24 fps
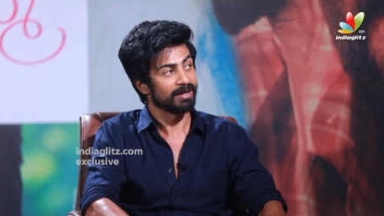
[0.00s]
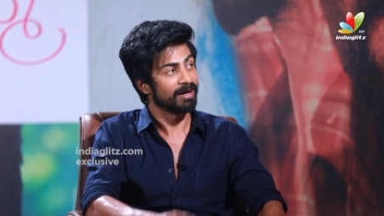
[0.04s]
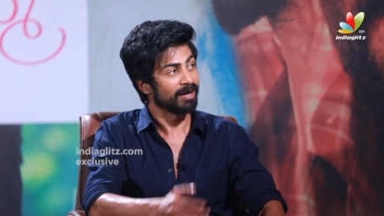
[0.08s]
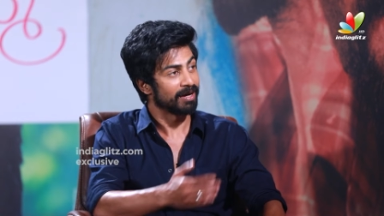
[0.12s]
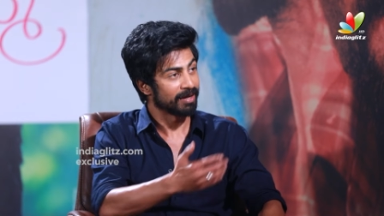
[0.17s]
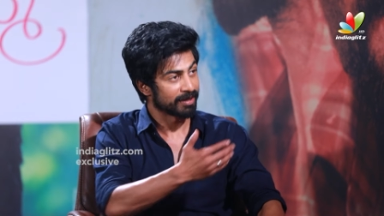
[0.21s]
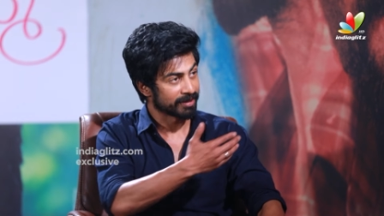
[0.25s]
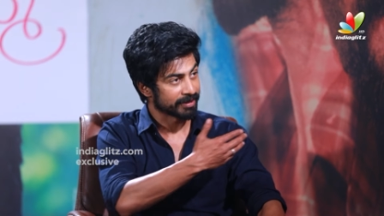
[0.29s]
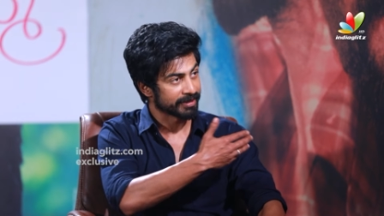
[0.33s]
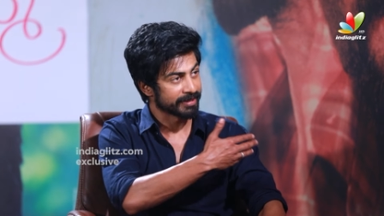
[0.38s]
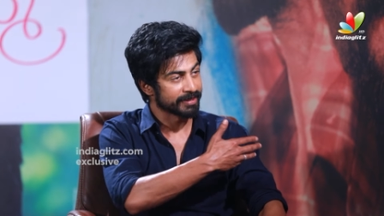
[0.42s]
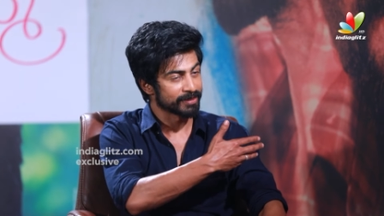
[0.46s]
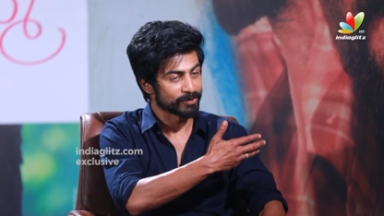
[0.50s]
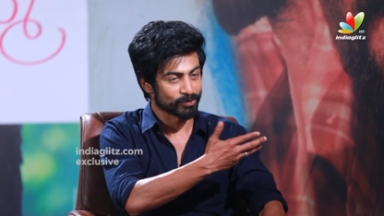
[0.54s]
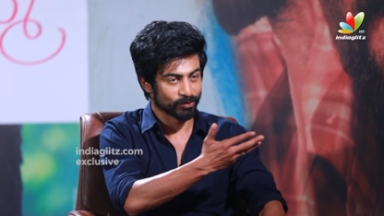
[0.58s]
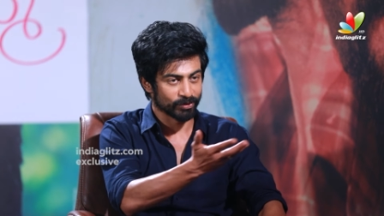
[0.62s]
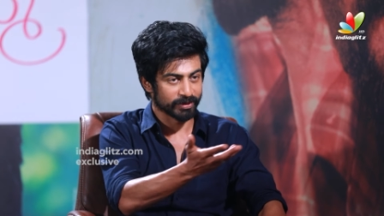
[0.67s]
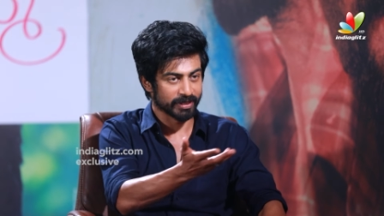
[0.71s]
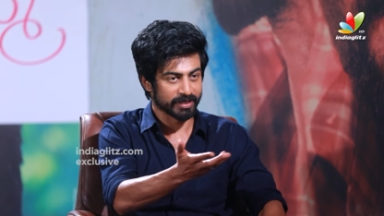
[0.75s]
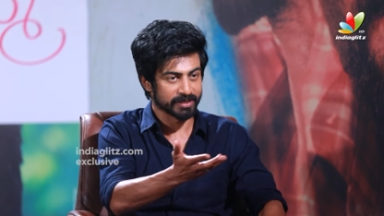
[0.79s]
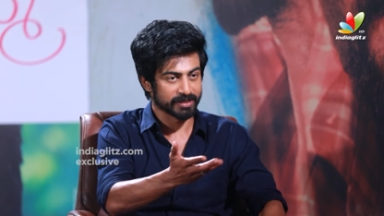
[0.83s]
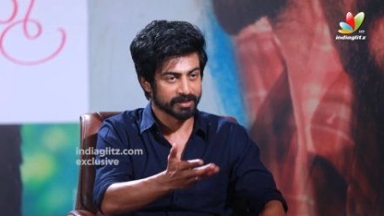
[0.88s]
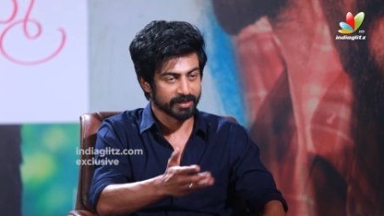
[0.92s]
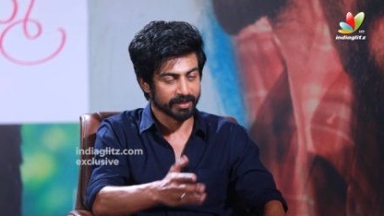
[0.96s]
RK's
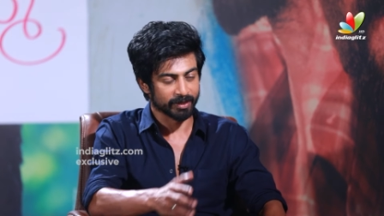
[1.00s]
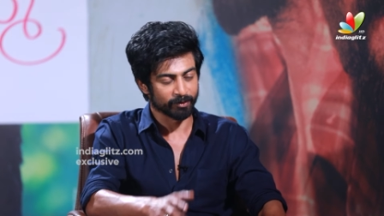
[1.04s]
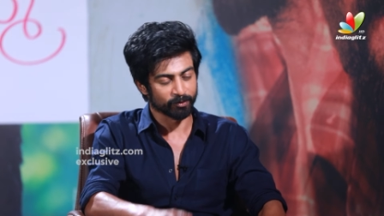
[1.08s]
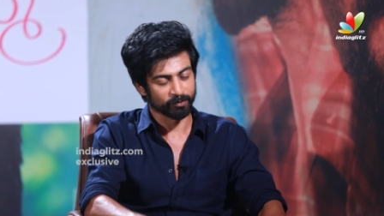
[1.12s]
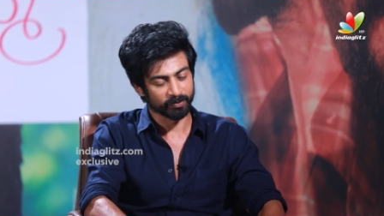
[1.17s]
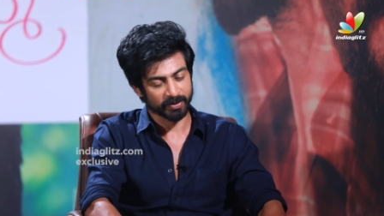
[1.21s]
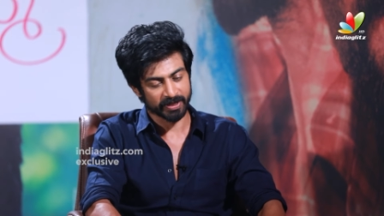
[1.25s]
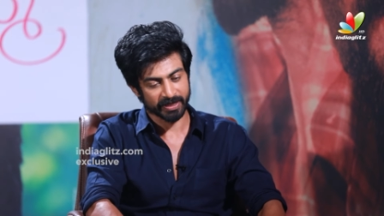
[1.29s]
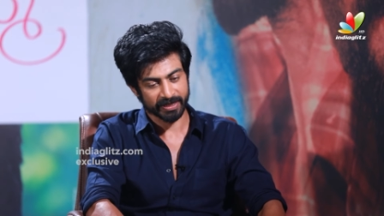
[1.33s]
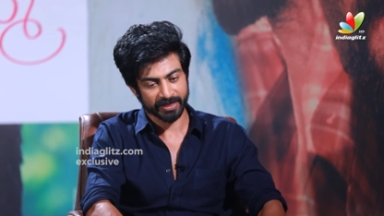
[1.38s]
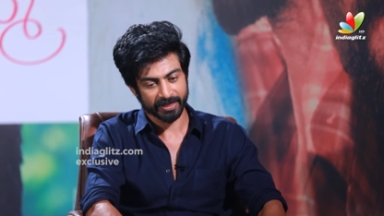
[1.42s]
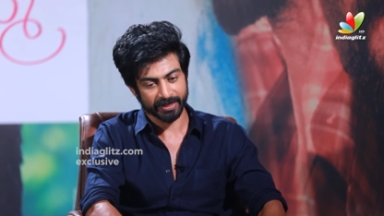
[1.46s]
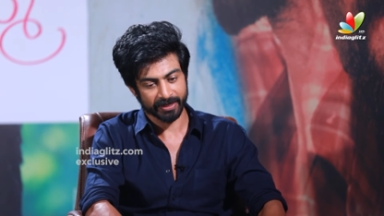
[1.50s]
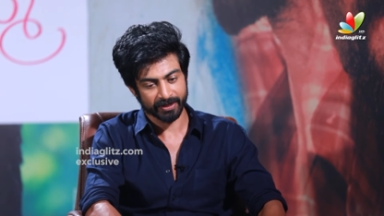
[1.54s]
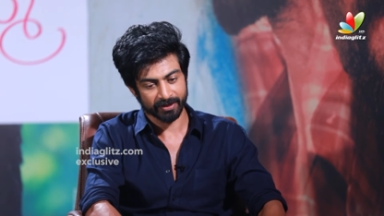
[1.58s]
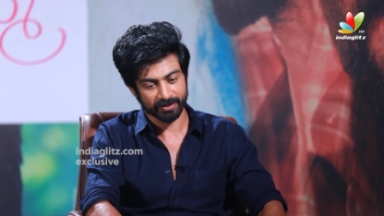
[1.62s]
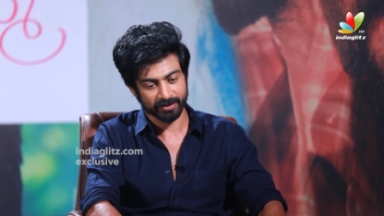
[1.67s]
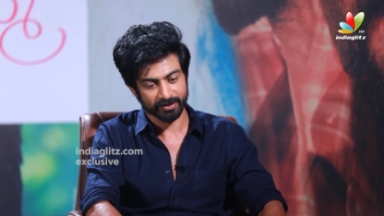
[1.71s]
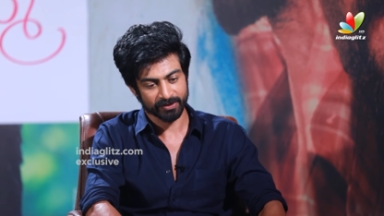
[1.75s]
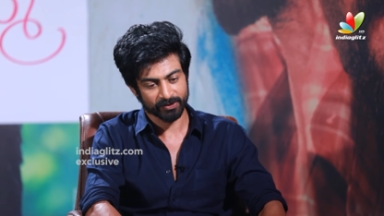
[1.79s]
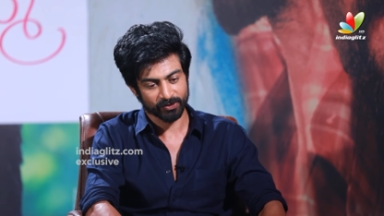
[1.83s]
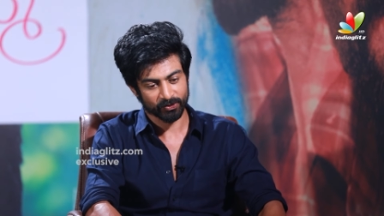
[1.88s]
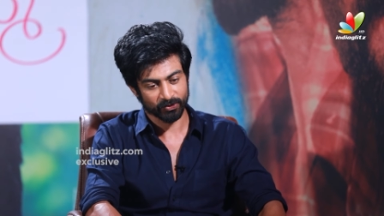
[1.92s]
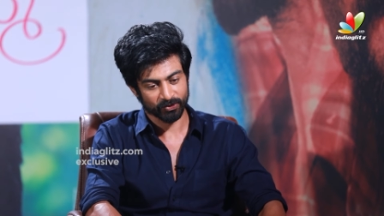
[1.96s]
role, that's the name of my
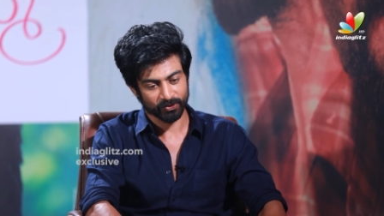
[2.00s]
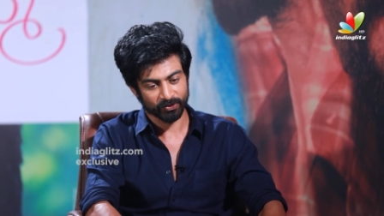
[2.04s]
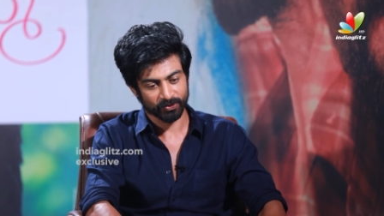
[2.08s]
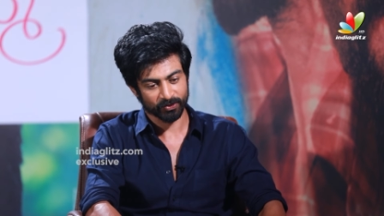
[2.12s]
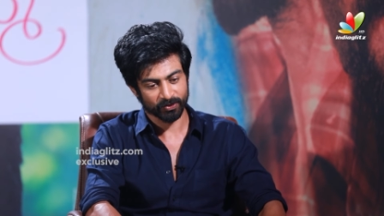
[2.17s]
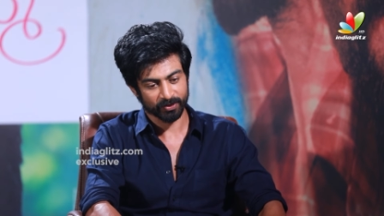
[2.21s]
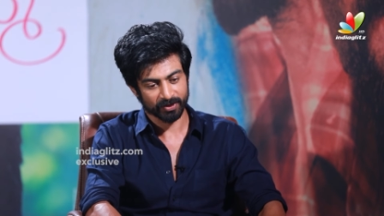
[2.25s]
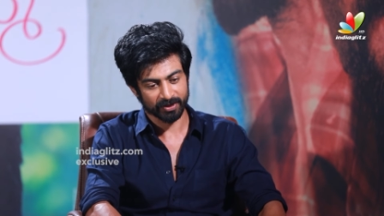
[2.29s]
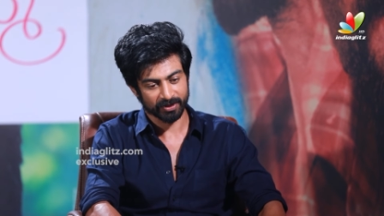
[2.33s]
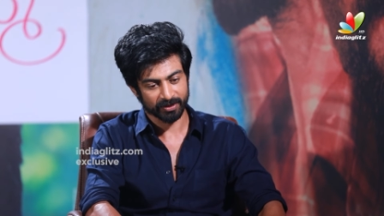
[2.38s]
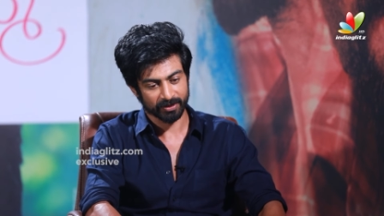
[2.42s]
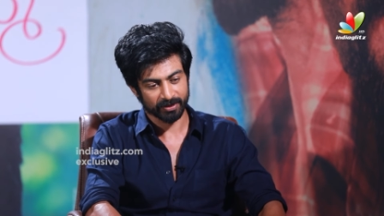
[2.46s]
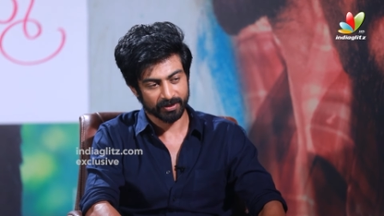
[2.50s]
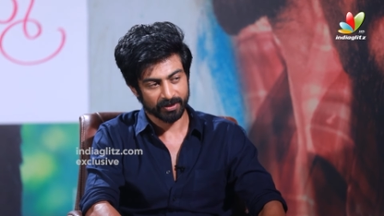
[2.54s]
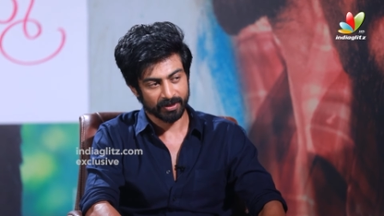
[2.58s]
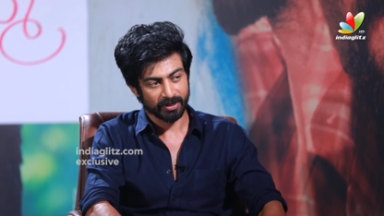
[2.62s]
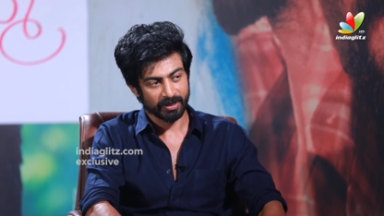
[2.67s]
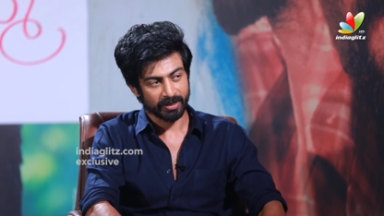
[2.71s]
character, so